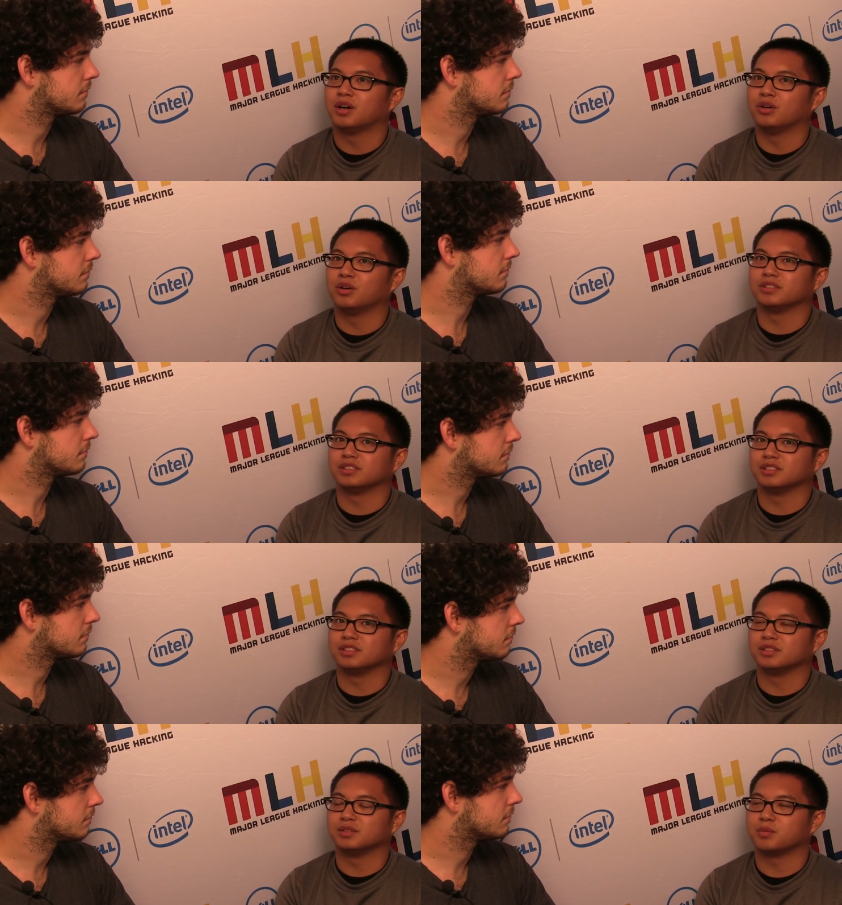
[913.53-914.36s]
Speaker 1: all the
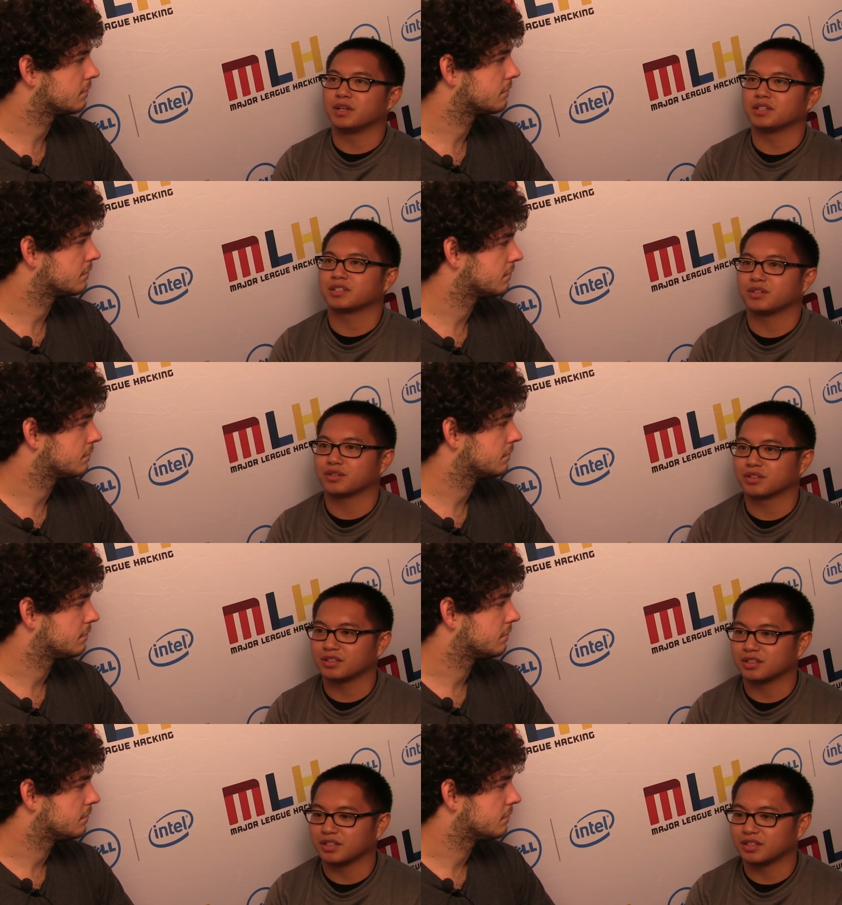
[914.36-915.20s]
ways that you're
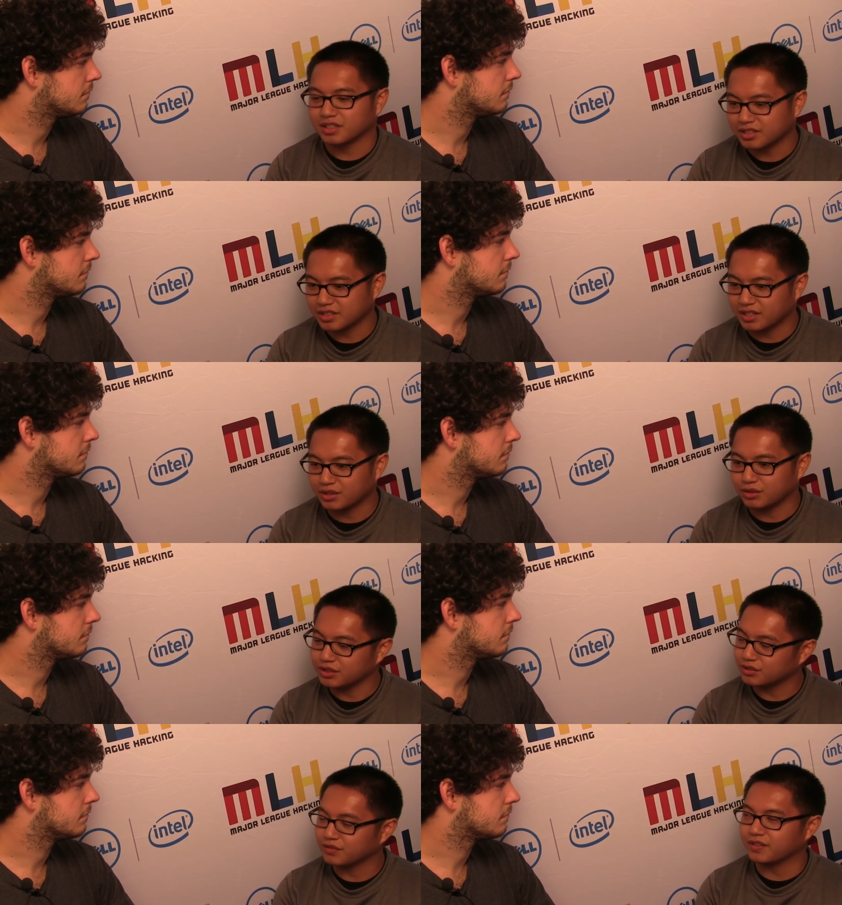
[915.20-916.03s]
gonna like design
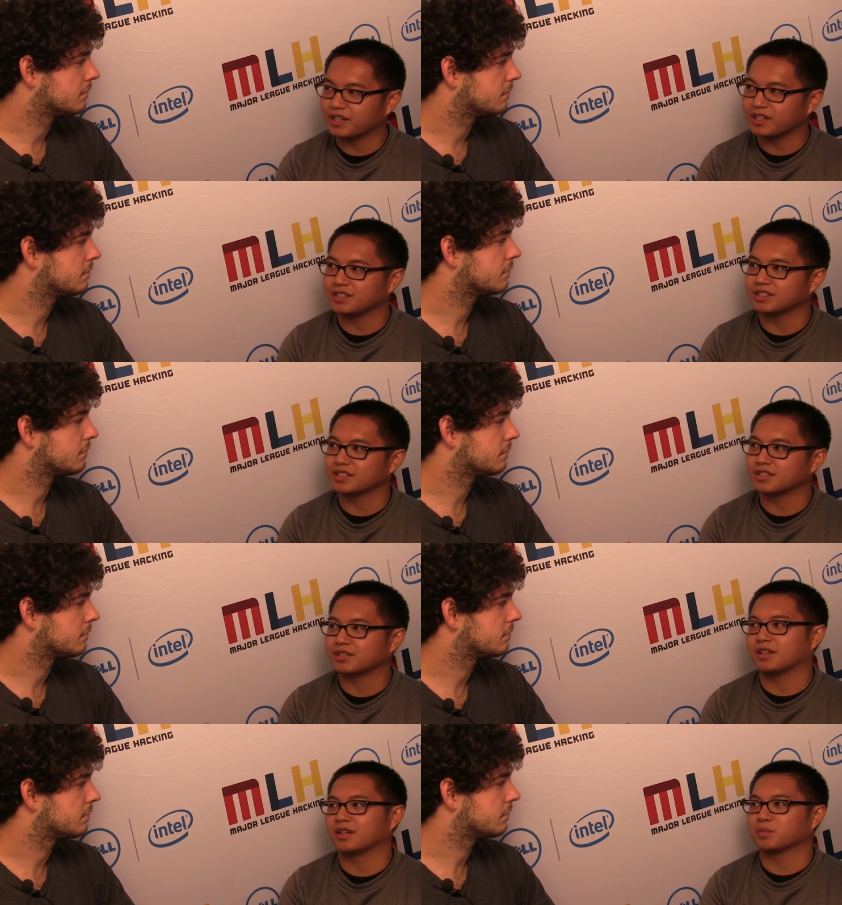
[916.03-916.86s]
your interface.
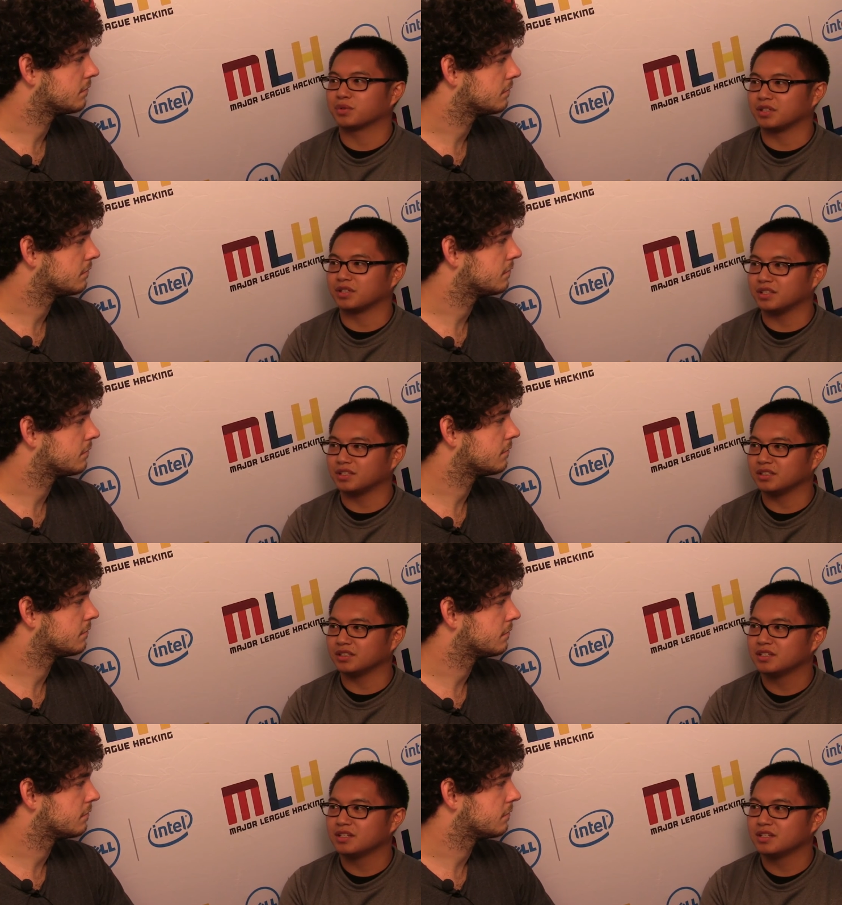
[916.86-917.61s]
It's like pretty